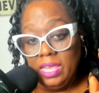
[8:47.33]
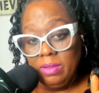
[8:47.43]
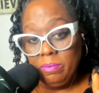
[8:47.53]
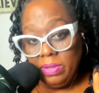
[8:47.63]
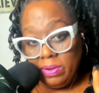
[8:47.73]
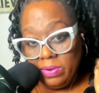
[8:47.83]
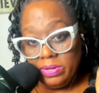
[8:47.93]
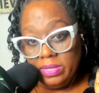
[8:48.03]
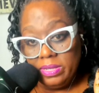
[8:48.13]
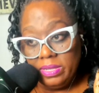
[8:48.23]
And
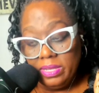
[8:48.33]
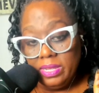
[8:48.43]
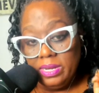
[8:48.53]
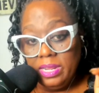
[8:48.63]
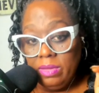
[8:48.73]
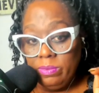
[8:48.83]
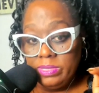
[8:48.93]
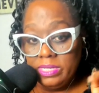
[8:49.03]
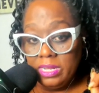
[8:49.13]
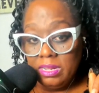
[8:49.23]
apparently they was
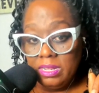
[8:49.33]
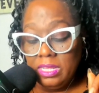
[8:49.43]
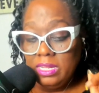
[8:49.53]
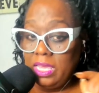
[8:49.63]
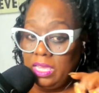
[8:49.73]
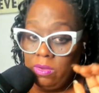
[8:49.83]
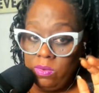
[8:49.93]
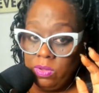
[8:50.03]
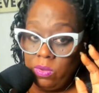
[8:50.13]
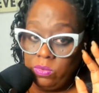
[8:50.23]
telling it that it
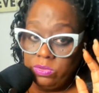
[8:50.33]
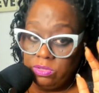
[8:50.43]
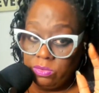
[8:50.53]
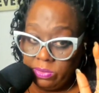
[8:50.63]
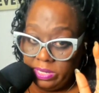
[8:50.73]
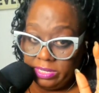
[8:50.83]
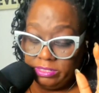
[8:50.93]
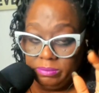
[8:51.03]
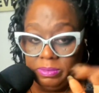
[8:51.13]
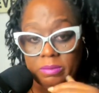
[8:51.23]
only holds
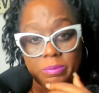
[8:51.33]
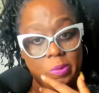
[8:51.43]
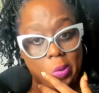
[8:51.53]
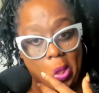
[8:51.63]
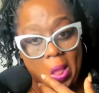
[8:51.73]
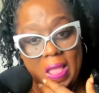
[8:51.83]
300 people.